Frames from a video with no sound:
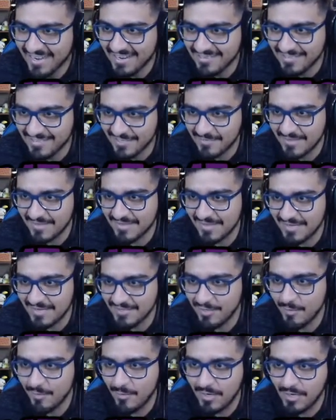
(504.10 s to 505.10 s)
Just because I
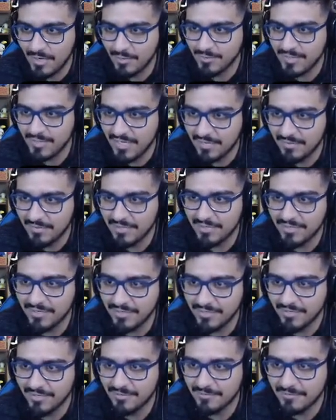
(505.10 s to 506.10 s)
don't want to lose anybody,
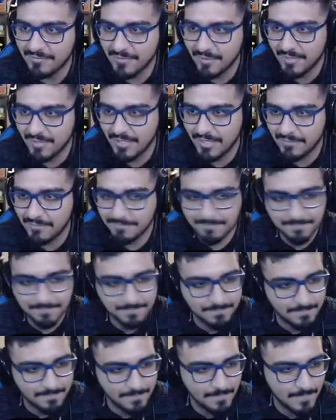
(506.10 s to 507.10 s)
dude. Okay.
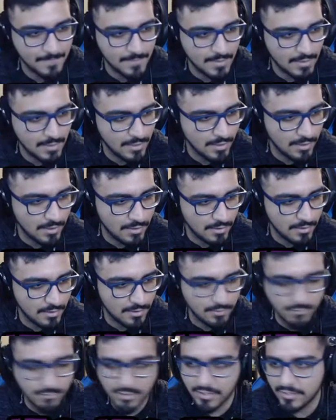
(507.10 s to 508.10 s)
Uh,
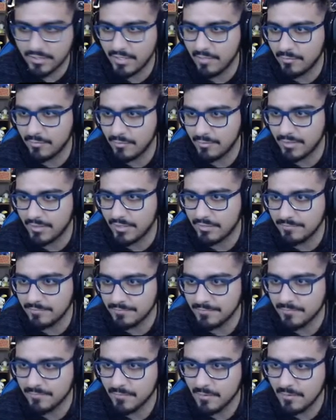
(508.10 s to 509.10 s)
we're good. Yeah, no, we're good.
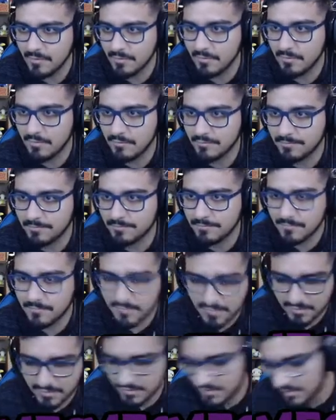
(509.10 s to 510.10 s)

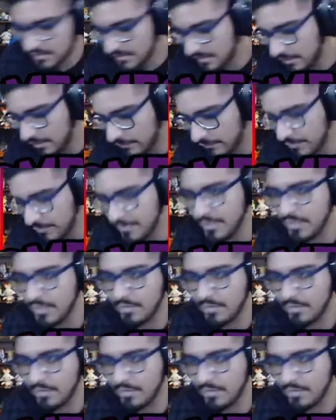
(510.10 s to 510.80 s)
Because it's, it's loud for me.